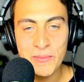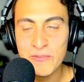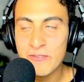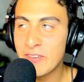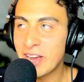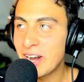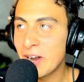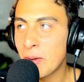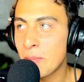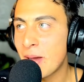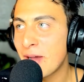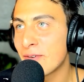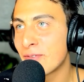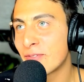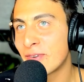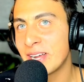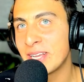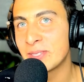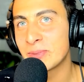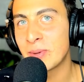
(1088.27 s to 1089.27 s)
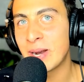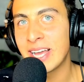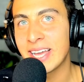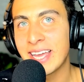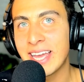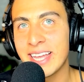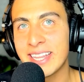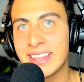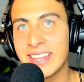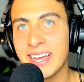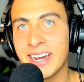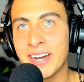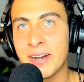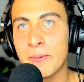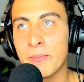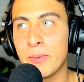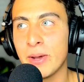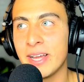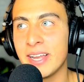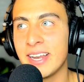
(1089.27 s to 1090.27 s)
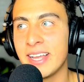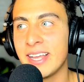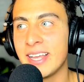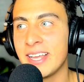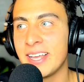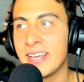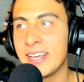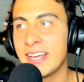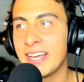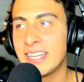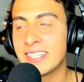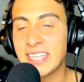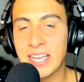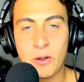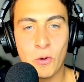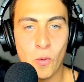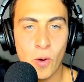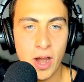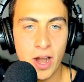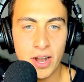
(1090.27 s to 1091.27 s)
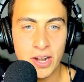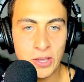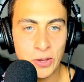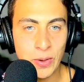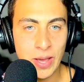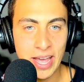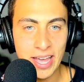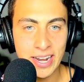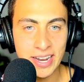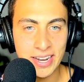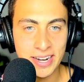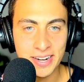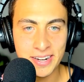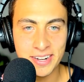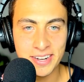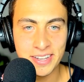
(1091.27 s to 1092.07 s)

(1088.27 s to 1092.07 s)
invite all my friends when I get there, but it's like where are you headed?